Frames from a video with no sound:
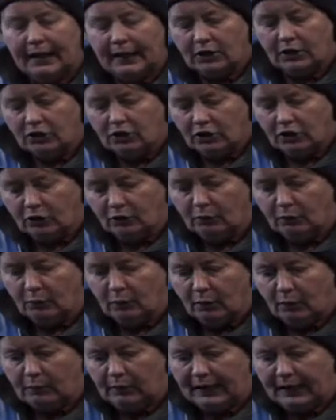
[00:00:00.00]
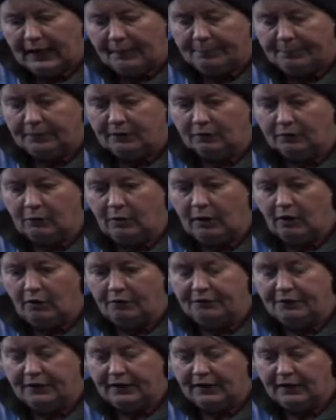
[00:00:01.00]
You, what will happen quite
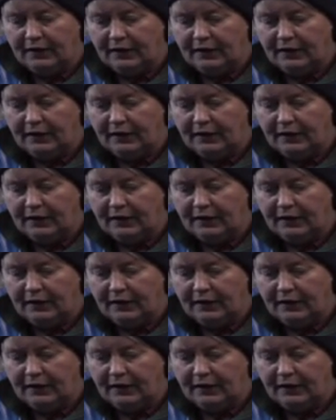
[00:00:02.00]
often,